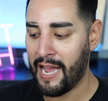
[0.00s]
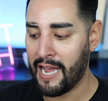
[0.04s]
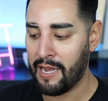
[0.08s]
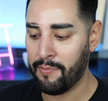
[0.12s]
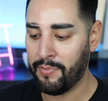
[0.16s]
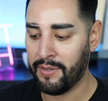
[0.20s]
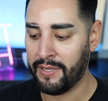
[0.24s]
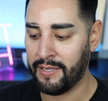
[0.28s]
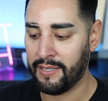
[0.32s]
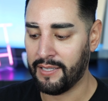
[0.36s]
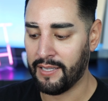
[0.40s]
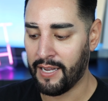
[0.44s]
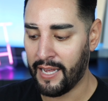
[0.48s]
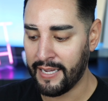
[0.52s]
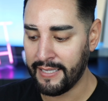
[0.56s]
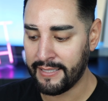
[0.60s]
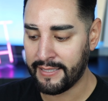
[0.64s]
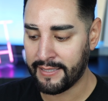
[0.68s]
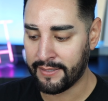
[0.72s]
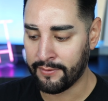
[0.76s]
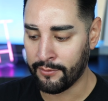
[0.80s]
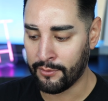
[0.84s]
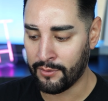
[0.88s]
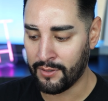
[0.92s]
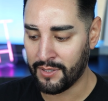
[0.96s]
ambient light
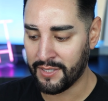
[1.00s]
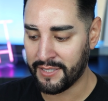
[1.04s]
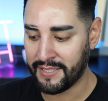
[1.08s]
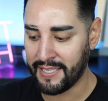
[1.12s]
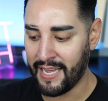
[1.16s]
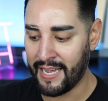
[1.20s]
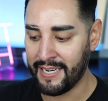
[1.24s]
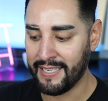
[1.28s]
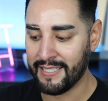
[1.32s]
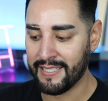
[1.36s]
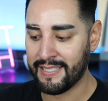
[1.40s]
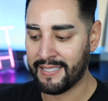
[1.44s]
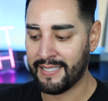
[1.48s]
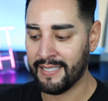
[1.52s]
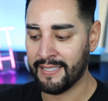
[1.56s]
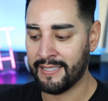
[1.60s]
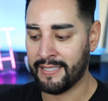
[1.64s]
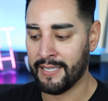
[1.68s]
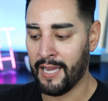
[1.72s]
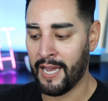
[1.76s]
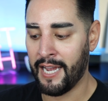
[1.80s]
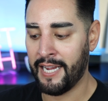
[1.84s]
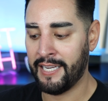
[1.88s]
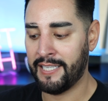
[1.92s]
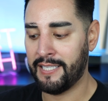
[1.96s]
source and is
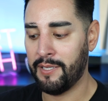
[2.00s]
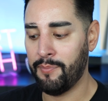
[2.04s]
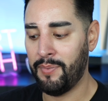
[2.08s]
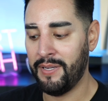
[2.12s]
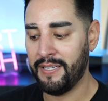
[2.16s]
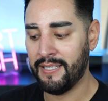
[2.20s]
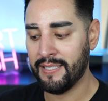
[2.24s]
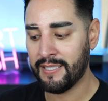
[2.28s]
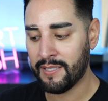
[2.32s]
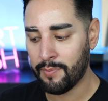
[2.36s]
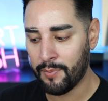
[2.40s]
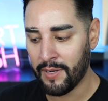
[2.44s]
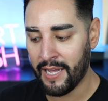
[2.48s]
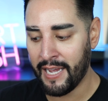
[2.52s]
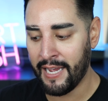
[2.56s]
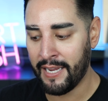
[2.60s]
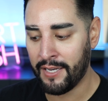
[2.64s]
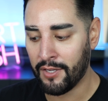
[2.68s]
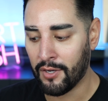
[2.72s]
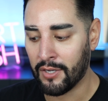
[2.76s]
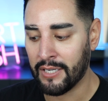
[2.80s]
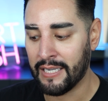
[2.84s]
designed to be displayed